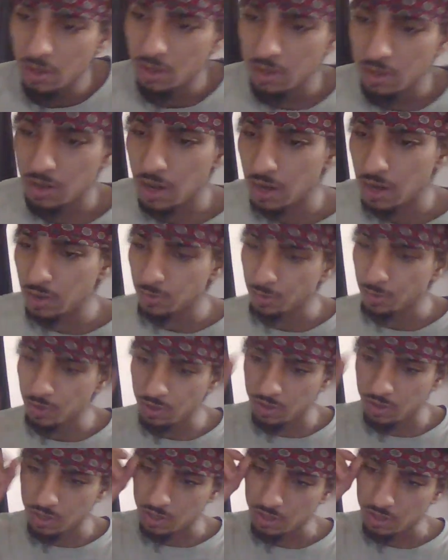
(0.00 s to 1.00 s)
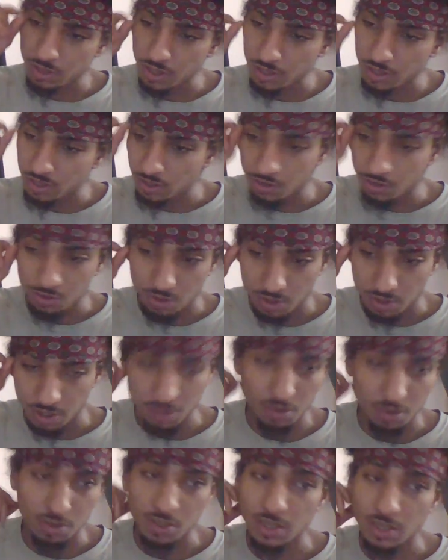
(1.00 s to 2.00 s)
Naughty Music. That's
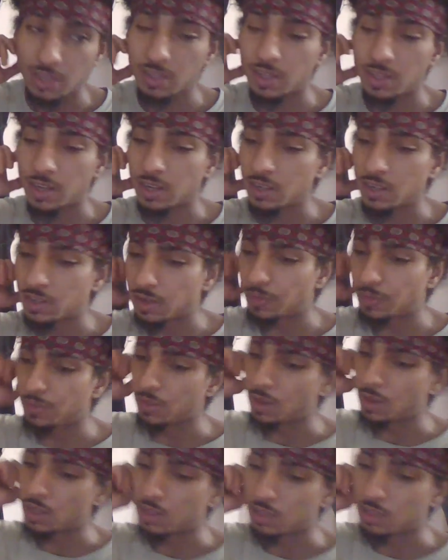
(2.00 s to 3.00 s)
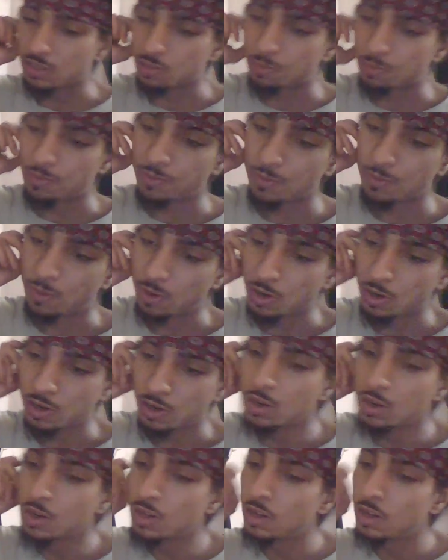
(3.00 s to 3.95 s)
interesting you said that because I've thought this before.